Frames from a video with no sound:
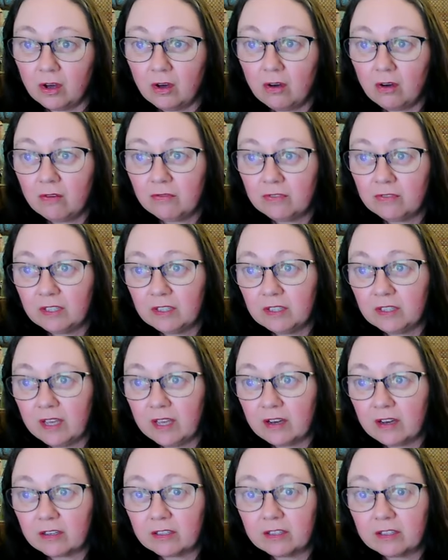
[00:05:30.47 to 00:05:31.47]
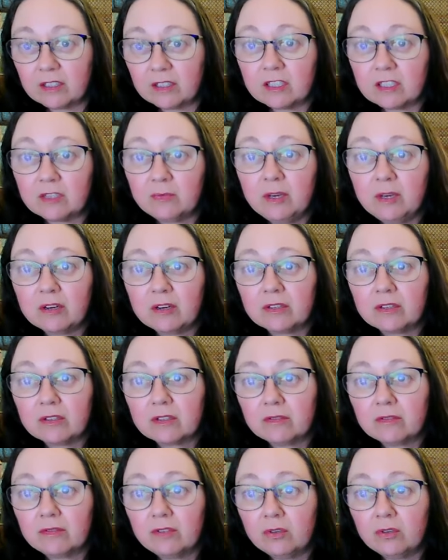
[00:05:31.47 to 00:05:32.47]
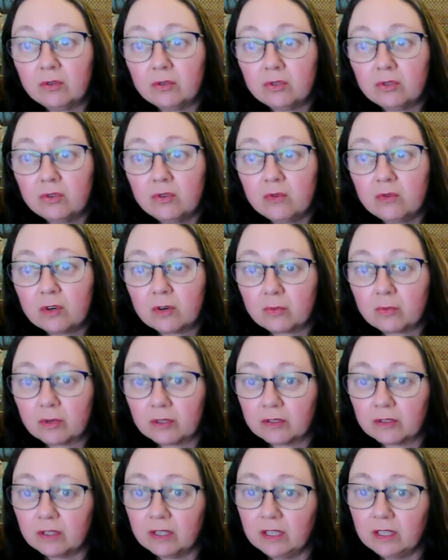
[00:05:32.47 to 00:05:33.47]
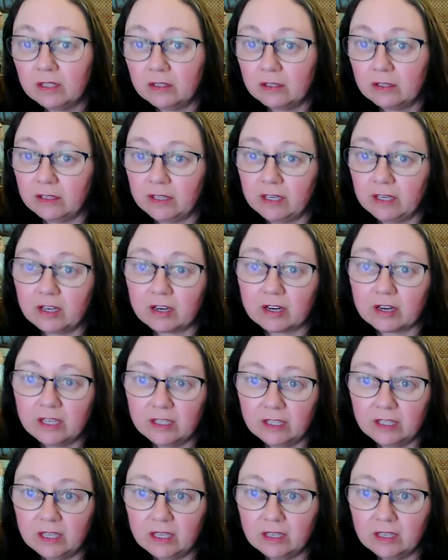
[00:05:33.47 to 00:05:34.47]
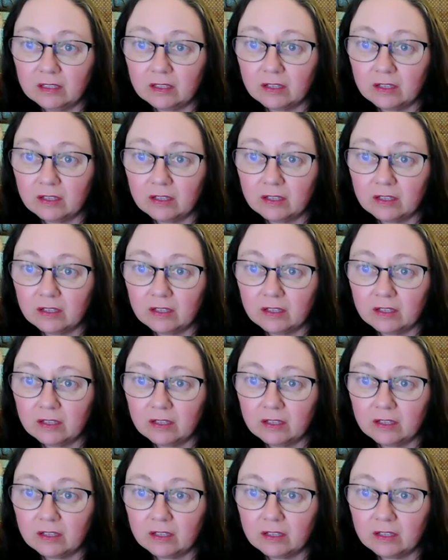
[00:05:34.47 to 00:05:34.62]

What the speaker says: Often they are the spirits of those who were particularly greedy,